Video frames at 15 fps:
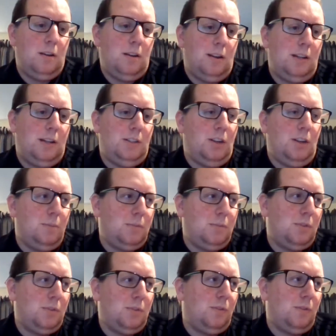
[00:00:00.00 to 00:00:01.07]
in
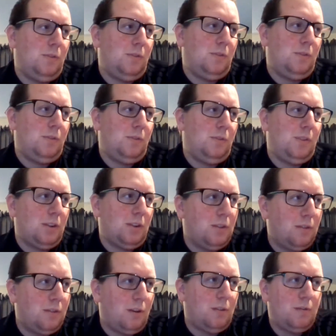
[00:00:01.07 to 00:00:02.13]
terms of his on the
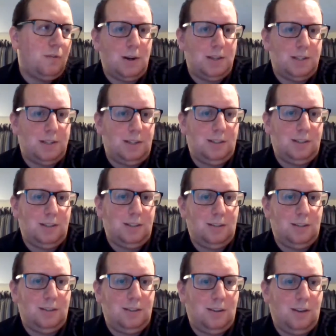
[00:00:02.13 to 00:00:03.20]
field qualities.
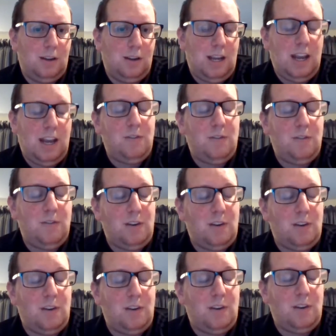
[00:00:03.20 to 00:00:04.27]
Even if
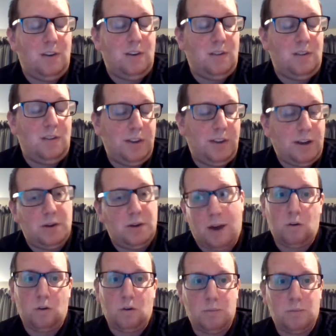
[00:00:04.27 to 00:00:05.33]
he goes there and has a
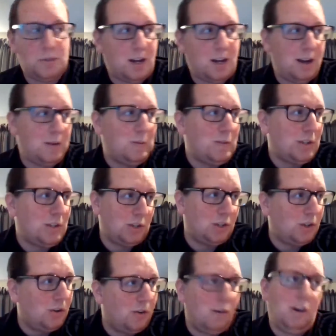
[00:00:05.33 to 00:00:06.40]
horrible time, doesn't
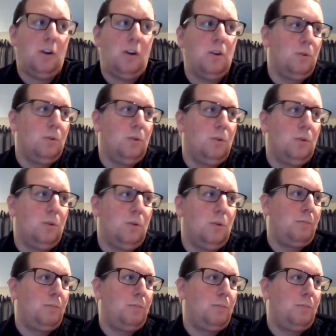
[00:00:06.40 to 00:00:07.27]
score a goal and